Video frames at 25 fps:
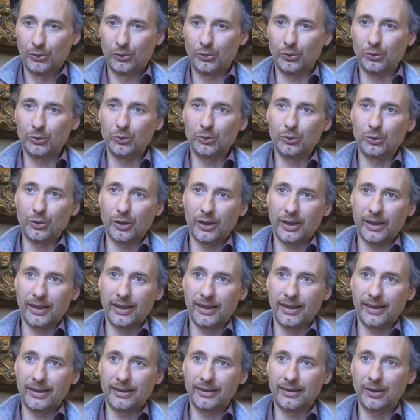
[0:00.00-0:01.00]

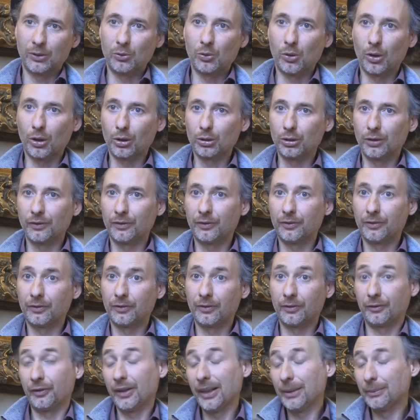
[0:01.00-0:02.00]
the world of
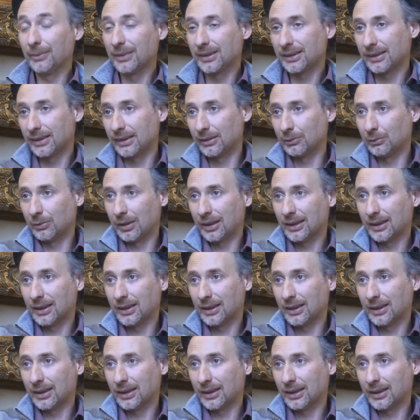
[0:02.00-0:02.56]
films on